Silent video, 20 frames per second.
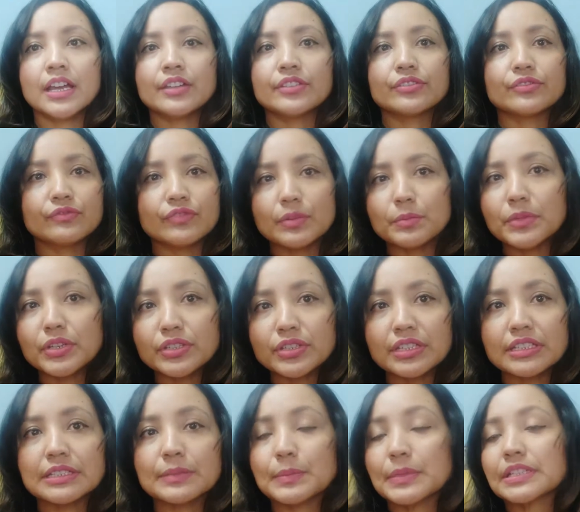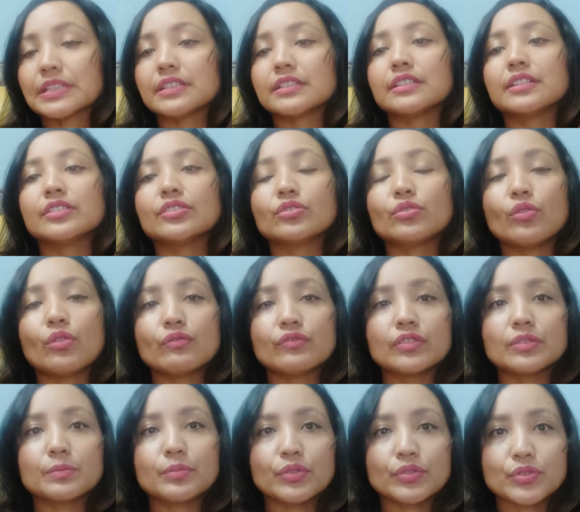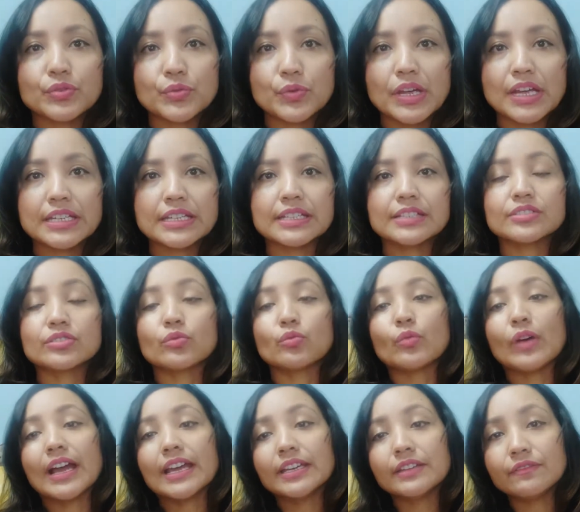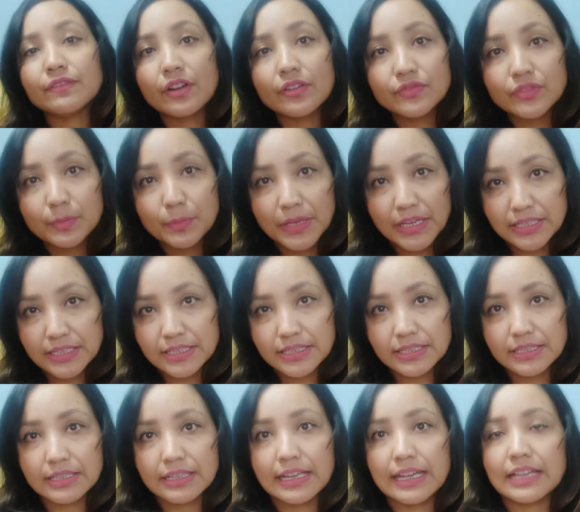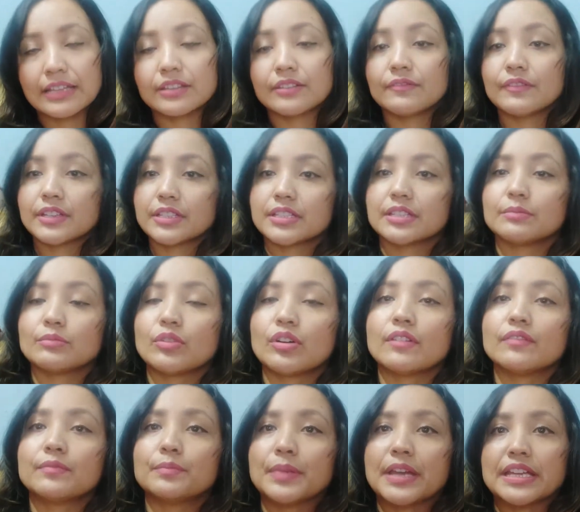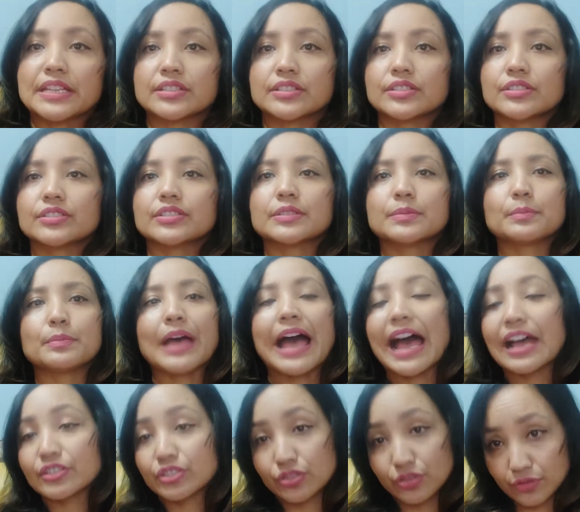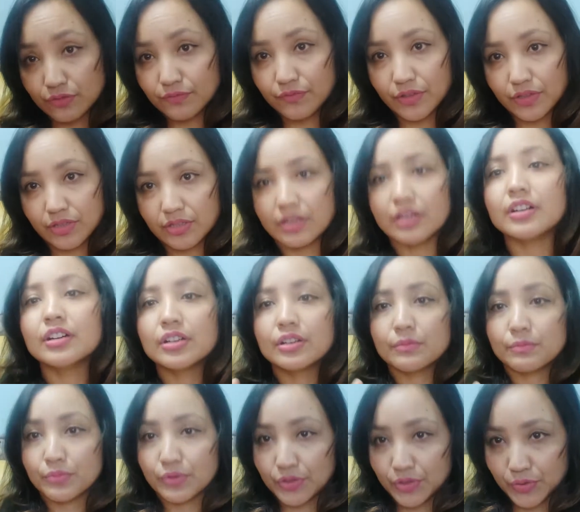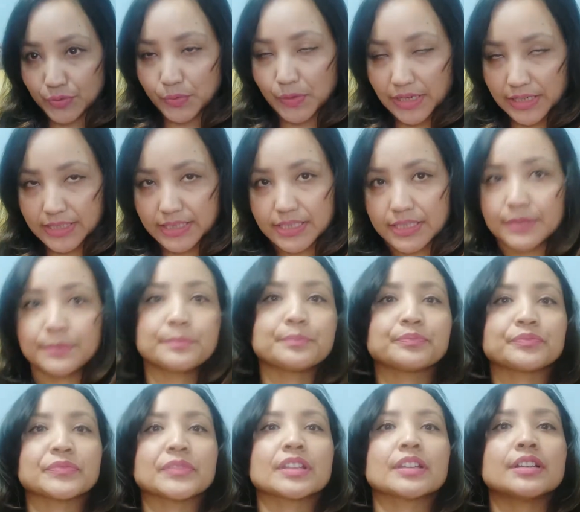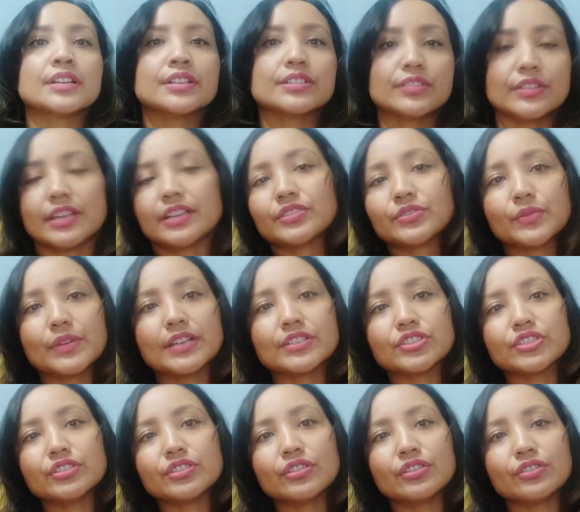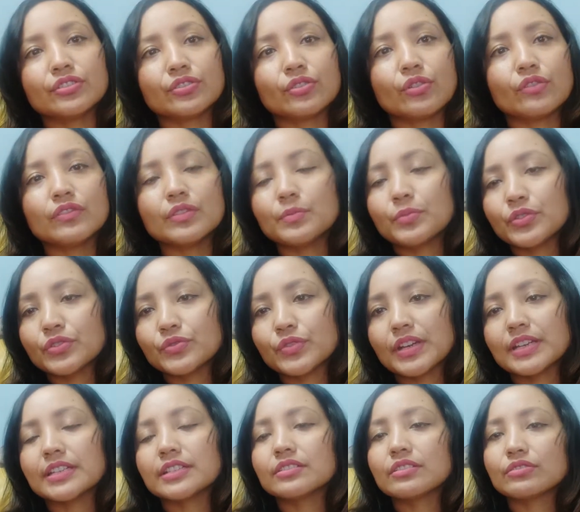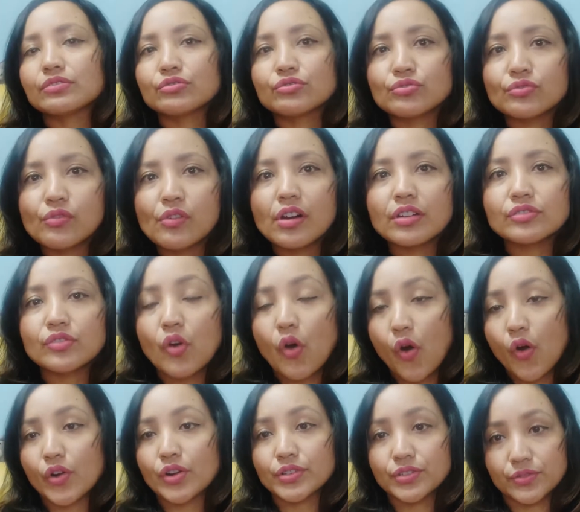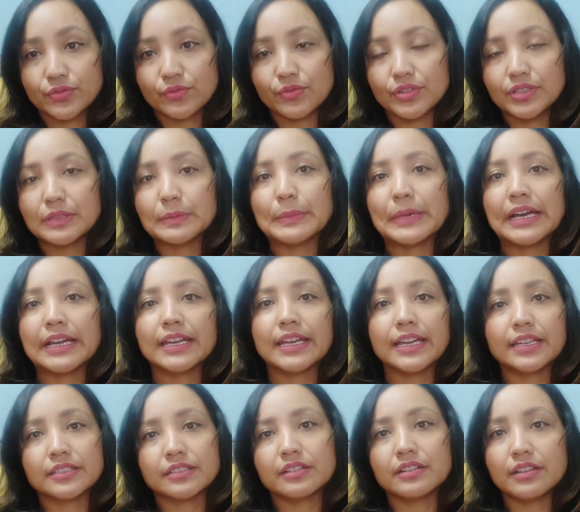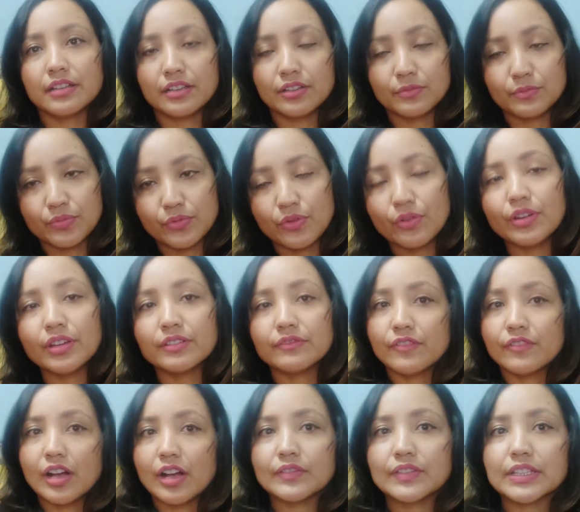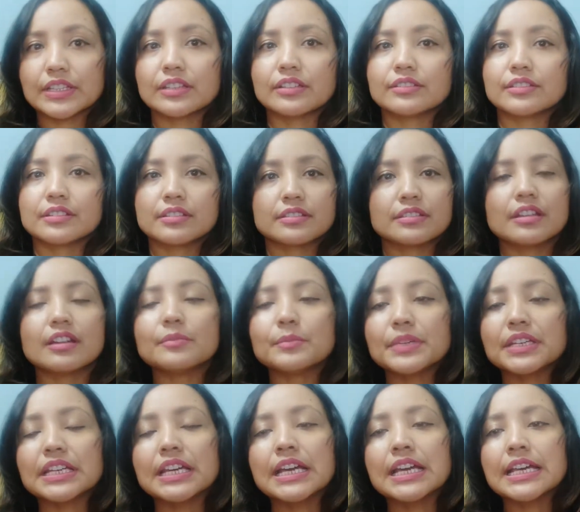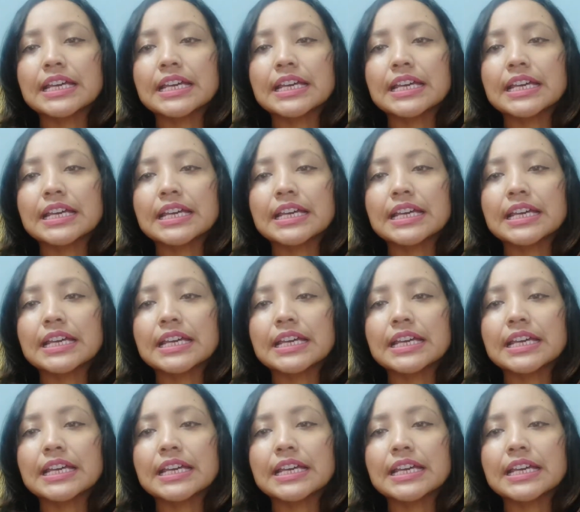The woman depicted in the oval portrait is the wife of the painter and the victim of painter's passion for the portrait. So next question. The oval portrait is a short horror story by Edgar Allan Poe involving the disturbing